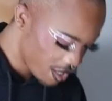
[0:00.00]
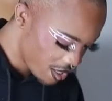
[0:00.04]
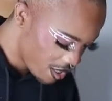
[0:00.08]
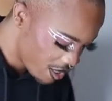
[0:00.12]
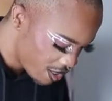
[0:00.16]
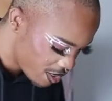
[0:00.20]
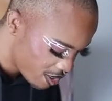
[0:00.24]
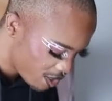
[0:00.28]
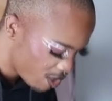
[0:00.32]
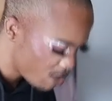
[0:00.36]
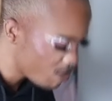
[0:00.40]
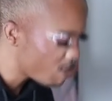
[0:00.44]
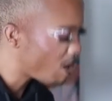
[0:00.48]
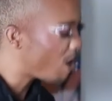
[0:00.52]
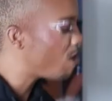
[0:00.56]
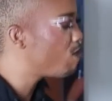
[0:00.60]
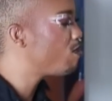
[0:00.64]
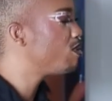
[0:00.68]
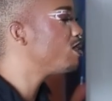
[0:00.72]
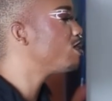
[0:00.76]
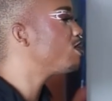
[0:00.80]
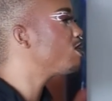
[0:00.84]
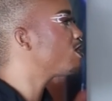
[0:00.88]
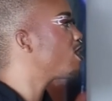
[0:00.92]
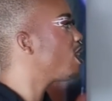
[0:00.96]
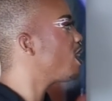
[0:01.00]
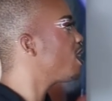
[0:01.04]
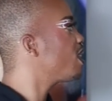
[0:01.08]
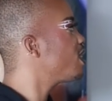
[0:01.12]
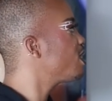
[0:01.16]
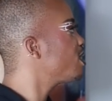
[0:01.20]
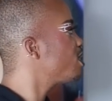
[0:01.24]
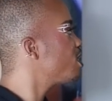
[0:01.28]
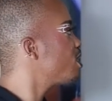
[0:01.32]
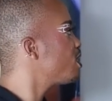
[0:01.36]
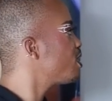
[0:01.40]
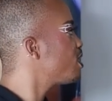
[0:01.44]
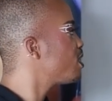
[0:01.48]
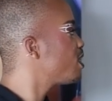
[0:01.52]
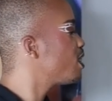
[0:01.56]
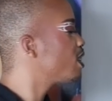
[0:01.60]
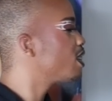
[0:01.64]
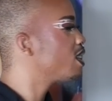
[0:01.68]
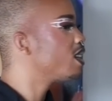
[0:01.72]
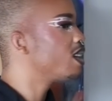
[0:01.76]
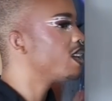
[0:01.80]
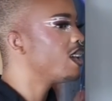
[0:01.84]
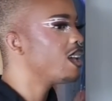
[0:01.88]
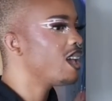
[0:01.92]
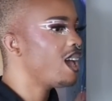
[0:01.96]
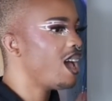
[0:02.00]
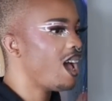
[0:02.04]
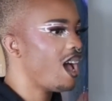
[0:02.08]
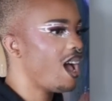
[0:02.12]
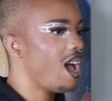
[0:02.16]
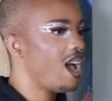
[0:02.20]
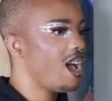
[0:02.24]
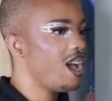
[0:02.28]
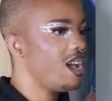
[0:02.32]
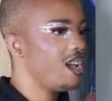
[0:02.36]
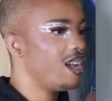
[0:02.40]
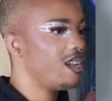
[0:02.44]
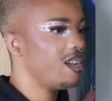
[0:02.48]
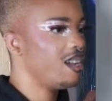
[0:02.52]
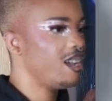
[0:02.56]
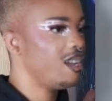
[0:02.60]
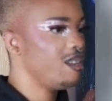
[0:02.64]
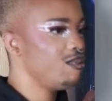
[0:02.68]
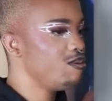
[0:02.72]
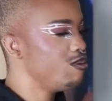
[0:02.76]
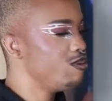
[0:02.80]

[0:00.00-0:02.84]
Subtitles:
so Randy is my good, good friend. I